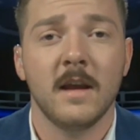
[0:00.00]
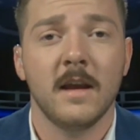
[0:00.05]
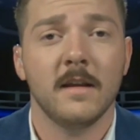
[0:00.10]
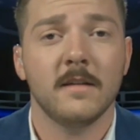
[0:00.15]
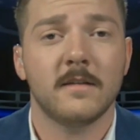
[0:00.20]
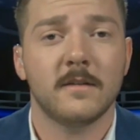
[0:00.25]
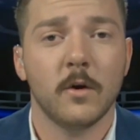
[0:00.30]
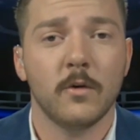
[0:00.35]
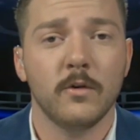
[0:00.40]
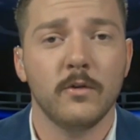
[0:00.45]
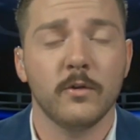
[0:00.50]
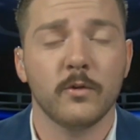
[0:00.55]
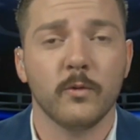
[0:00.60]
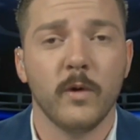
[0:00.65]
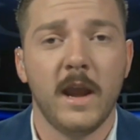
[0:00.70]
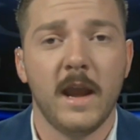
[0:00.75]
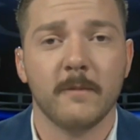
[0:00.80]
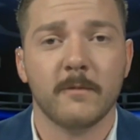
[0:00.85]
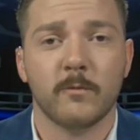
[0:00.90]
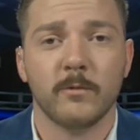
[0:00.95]
and so do the
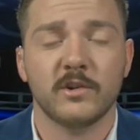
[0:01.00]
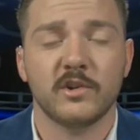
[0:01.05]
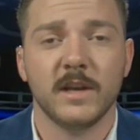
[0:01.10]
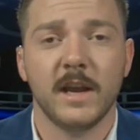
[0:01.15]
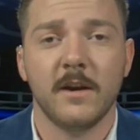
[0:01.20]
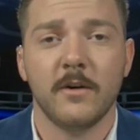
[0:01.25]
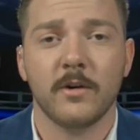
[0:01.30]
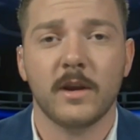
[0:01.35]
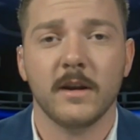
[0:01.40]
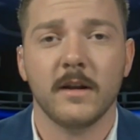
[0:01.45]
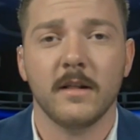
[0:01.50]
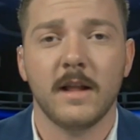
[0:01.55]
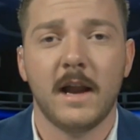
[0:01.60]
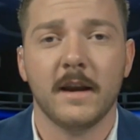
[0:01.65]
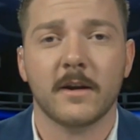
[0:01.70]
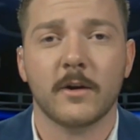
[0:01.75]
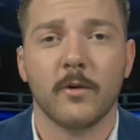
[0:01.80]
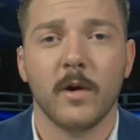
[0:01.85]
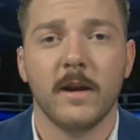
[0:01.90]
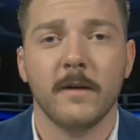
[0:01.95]
Rams, which they don't get a
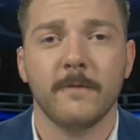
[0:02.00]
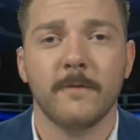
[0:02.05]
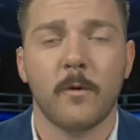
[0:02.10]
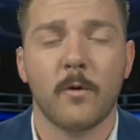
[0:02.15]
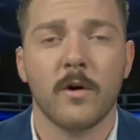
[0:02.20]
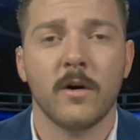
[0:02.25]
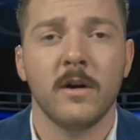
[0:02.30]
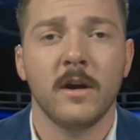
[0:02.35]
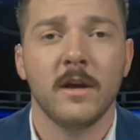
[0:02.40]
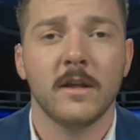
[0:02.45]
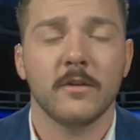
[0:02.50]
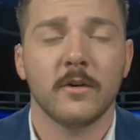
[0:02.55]
lot of credit for.